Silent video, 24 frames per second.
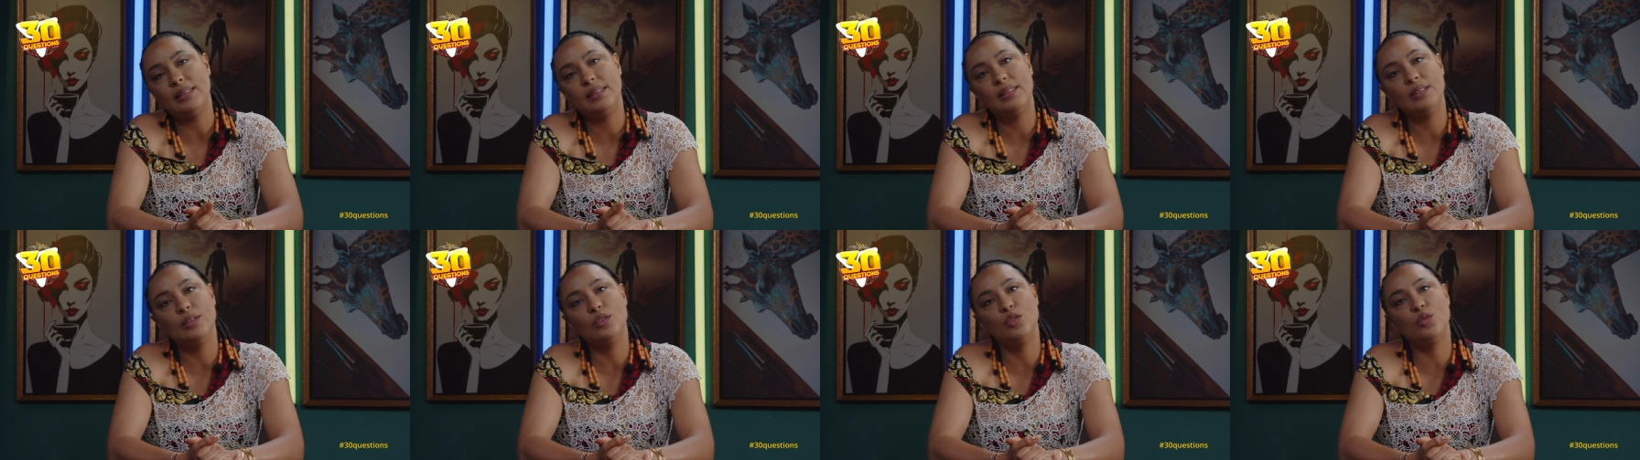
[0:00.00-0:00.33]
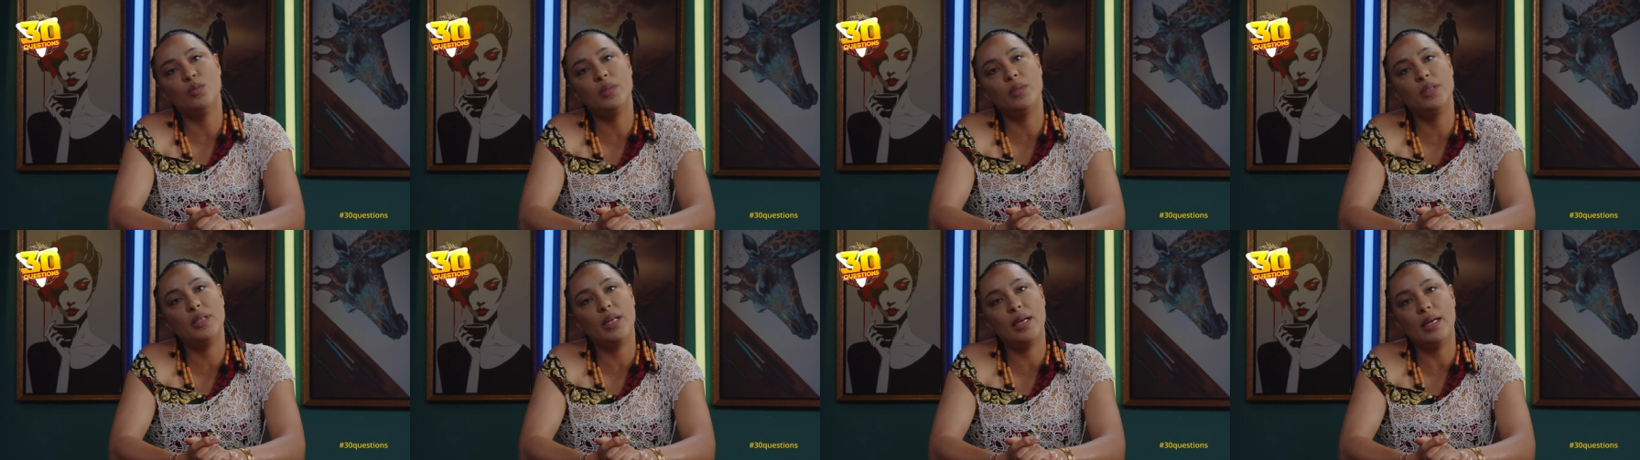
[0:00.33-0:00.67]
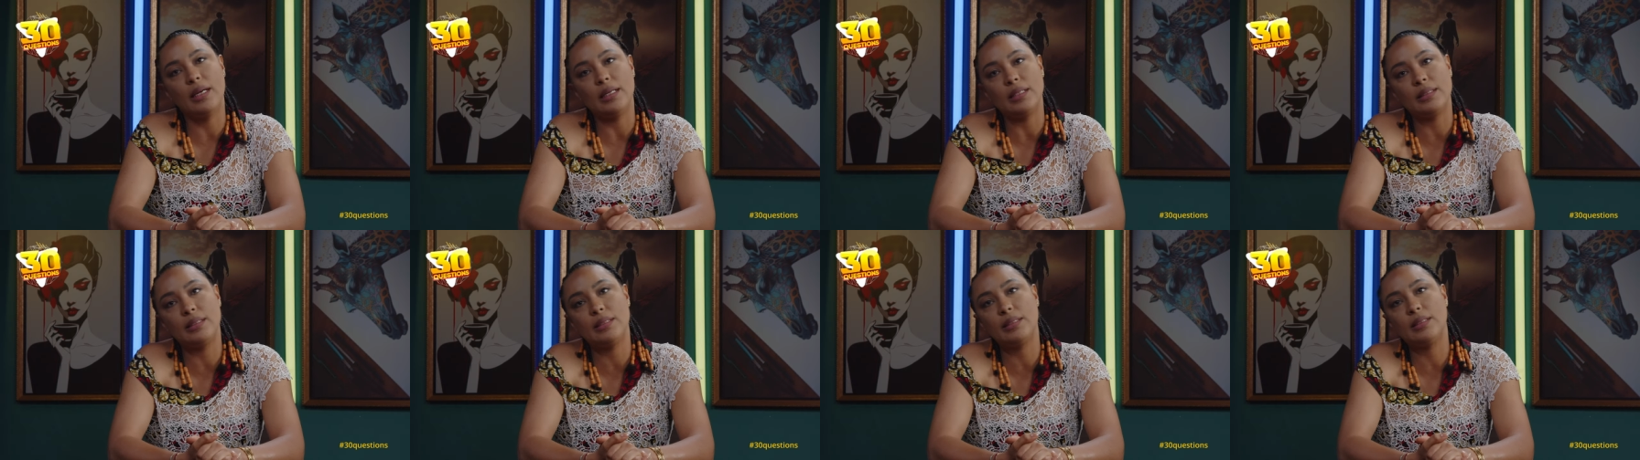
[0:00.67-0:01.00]
You remain
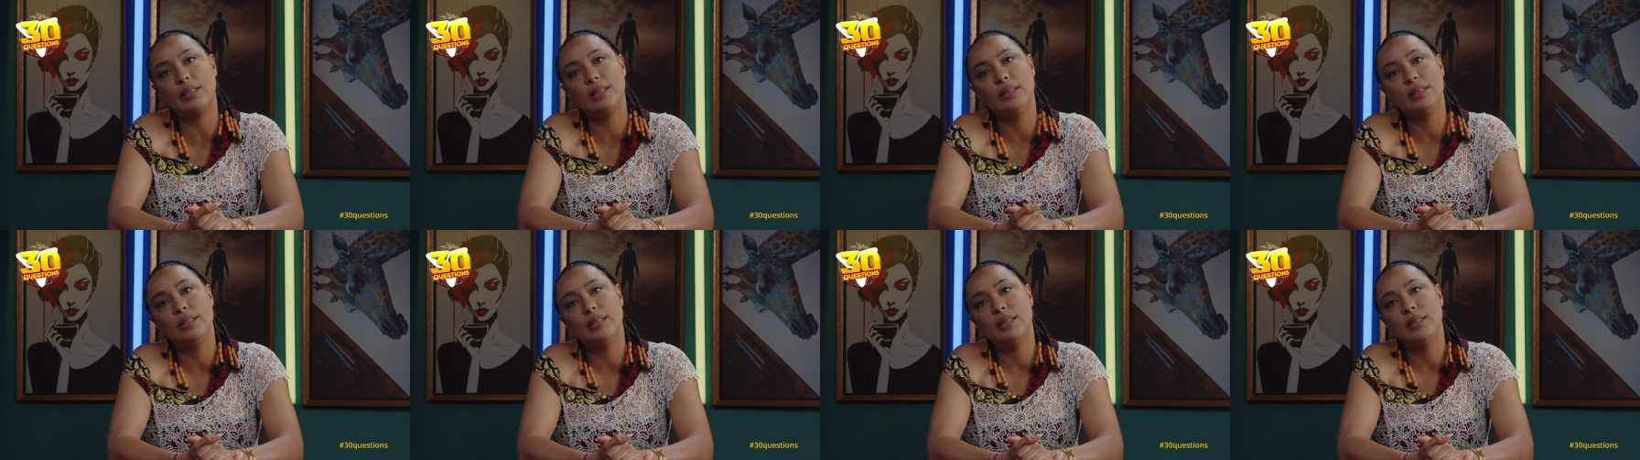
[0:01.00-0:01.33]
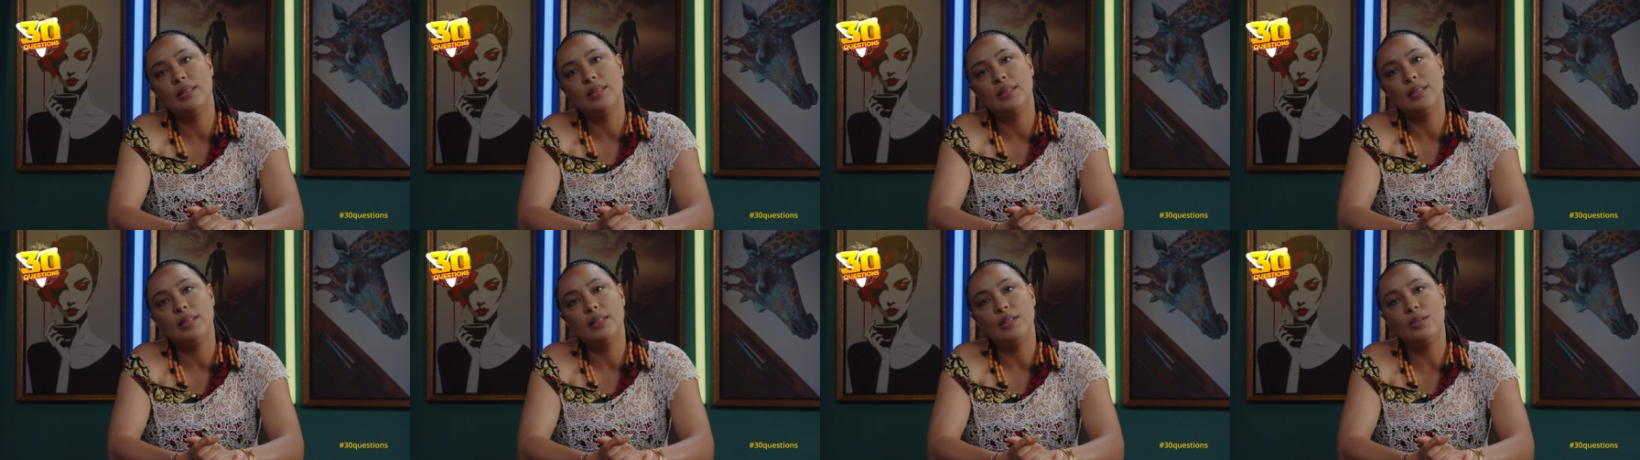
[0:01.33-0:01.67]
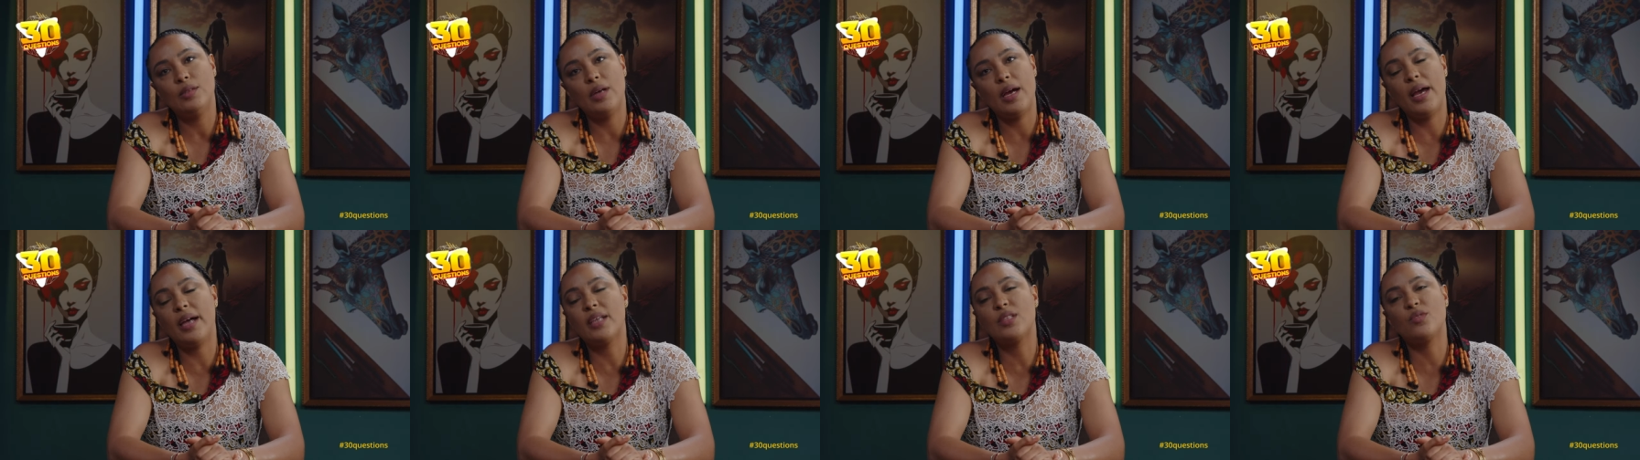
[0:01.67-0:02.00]
ex. You
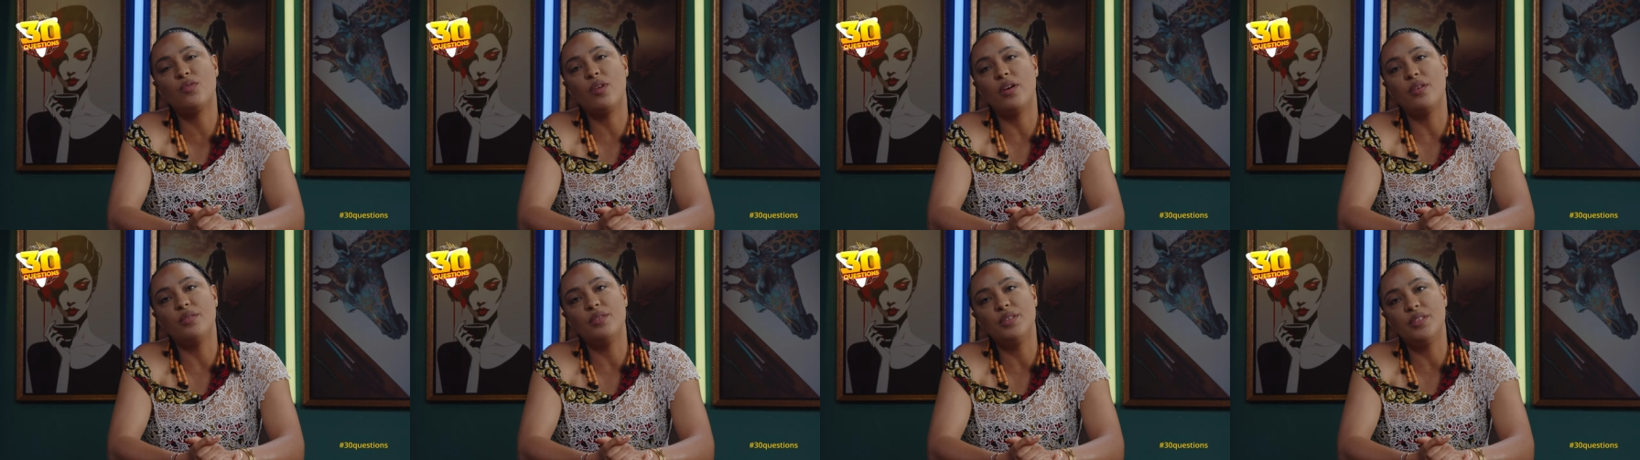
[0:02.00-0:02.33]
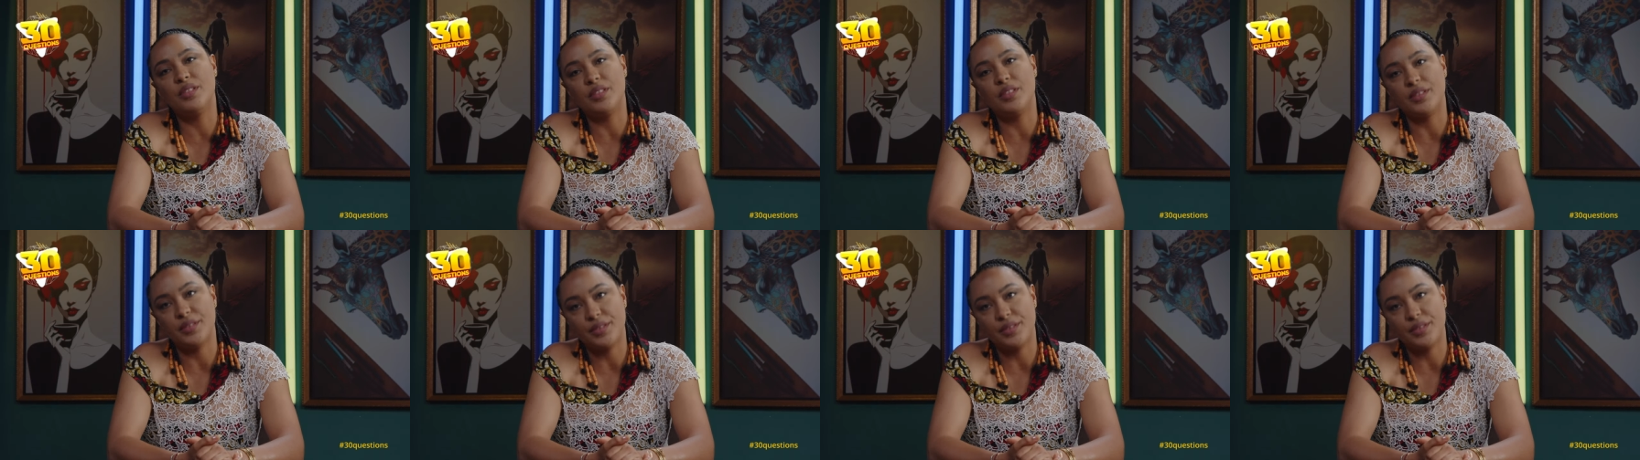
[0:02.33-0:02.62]
are ex for a reason.